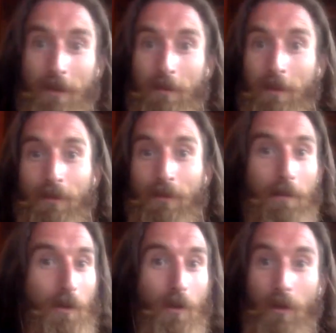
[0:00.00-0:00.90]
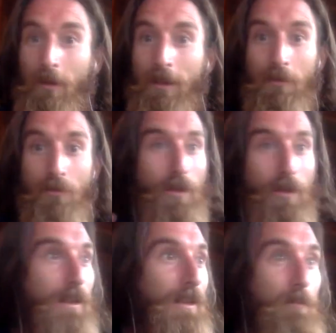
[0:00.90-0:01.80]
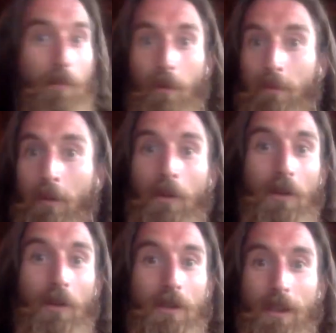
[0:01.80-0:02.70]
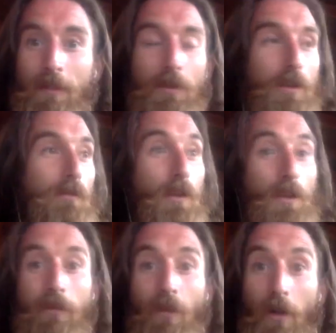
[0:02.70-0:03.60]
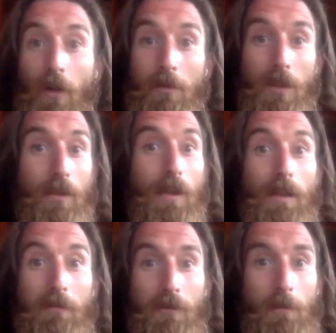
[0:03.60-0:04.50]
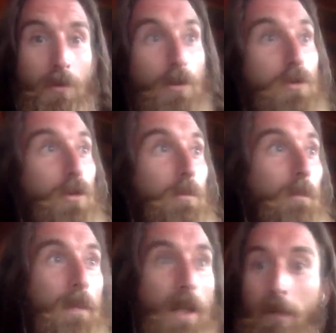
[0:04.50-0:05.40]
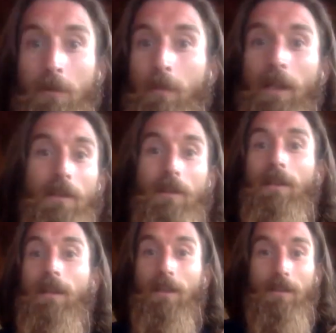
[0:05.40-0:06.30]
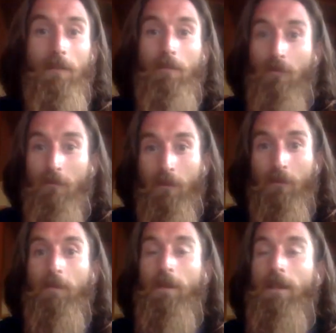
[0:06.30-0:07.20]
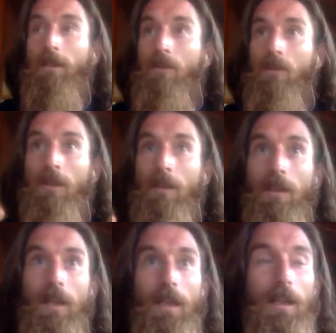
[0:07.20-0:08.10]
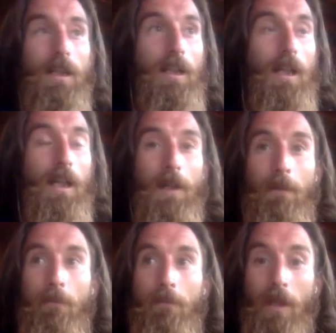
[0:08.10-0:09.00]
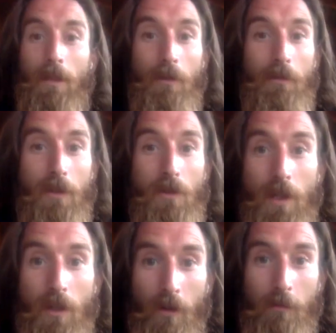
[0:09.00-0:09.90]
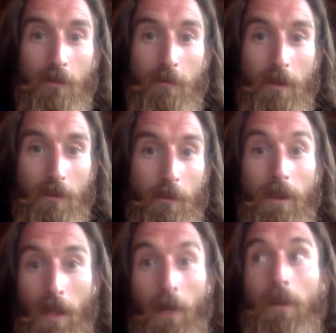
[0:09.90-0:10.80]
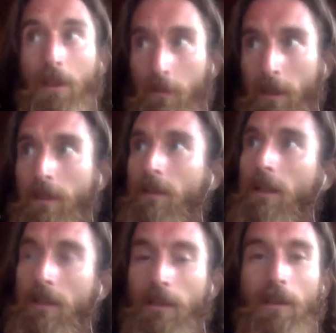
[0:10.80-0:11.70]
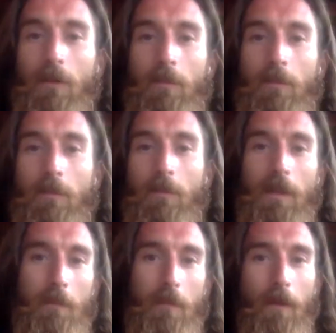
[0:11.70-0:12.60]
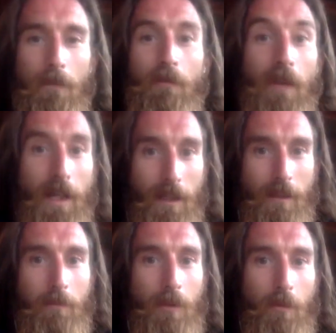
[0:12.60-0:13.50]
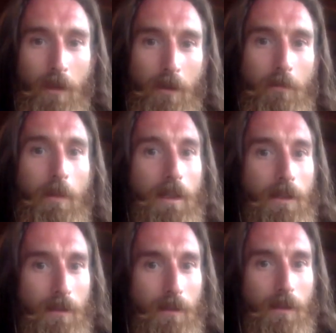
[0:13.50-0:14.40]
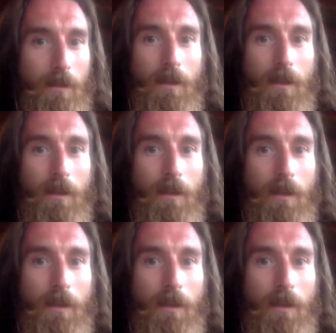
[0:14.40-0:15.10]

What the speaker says: big rabbit hole, and I was reading and bought books. And I was just, first of all, I was just learning from YouTube, and I was practicing these simple movements and a lot of the qigong movements. But I'll explain in a little bit. But they're very simple, but they're based in